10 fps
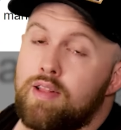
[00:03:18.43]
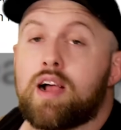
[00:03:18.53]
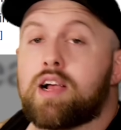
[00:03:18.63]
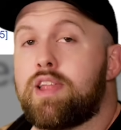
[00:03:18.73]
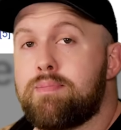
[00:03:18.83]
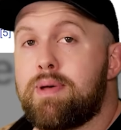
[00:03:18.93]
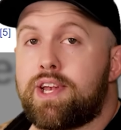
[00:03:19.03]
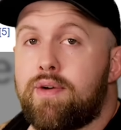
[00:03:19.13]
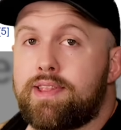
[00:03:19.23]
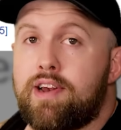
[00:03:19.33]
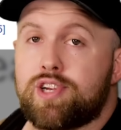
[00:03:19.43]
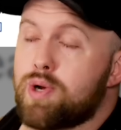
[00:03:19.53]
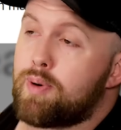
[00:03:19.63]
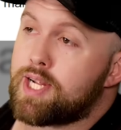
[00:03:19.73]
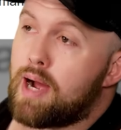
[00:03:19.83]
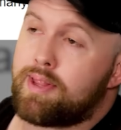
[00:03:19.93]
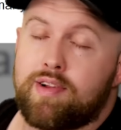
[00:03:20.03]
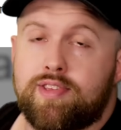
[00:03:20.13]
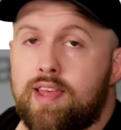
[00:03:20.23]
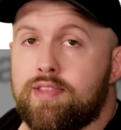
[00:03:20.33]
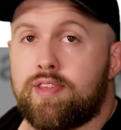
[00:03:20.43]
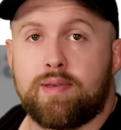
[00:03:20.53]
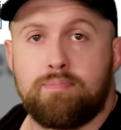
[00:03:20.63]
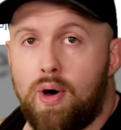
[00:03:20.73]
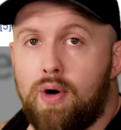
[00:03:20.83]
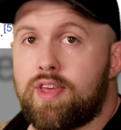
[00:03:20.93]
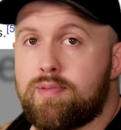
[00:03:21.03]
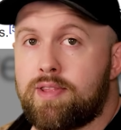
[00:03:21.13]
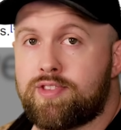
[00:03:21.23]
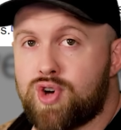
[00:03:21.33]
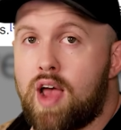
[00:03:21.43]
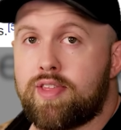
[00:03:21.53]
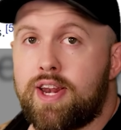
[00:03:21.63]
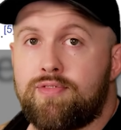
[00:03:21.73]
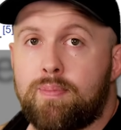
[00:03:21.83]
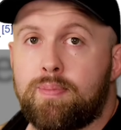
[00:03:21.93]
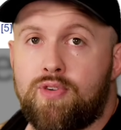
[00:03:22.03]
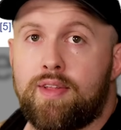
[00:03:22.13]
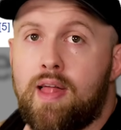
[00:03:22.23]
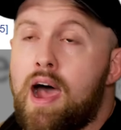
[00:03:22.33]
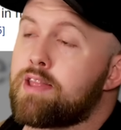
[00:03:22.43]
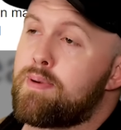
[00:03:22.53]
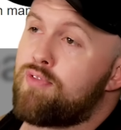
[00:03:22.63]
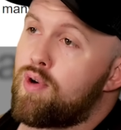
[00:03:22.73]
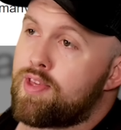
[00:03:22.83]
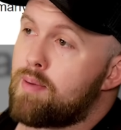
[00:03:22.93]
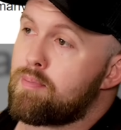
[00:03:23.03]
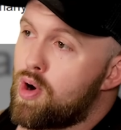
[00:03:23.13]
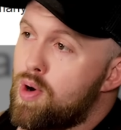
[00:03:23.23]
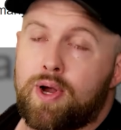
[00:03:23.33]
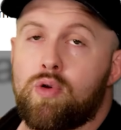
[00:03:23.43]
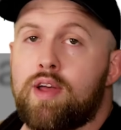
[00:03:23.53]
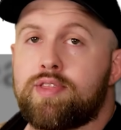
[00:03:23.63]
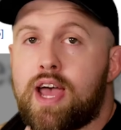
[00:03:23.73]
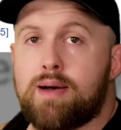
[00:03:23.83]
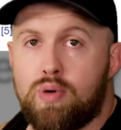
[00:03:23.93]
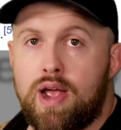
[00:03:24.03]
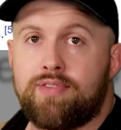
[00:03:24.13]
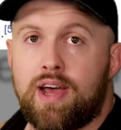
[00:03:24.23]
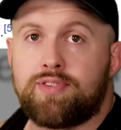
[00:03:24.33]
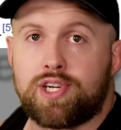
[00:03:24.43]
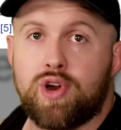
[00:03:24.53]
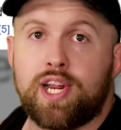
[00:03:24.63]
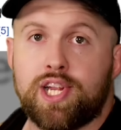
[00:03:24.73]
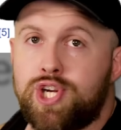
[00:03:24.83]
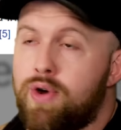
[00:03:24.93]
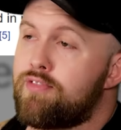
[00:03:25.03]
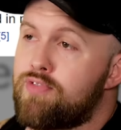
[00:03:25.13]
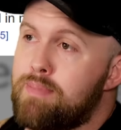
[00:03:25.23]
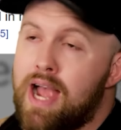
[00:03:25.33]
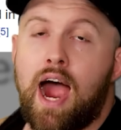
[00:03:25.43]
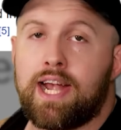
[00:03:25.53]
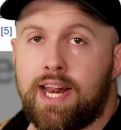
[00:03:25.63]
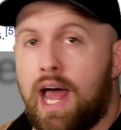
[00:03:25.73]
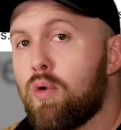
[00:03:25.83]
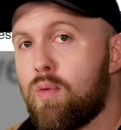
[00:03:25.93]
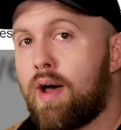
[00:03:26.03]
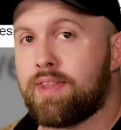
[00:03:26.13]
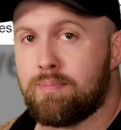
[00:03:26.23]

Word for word: Luckily, military leadership would come to their senses forces and pull this monstrosity from the front lines before some group of grunts got brave enough to try to shoot it from behind and outrun the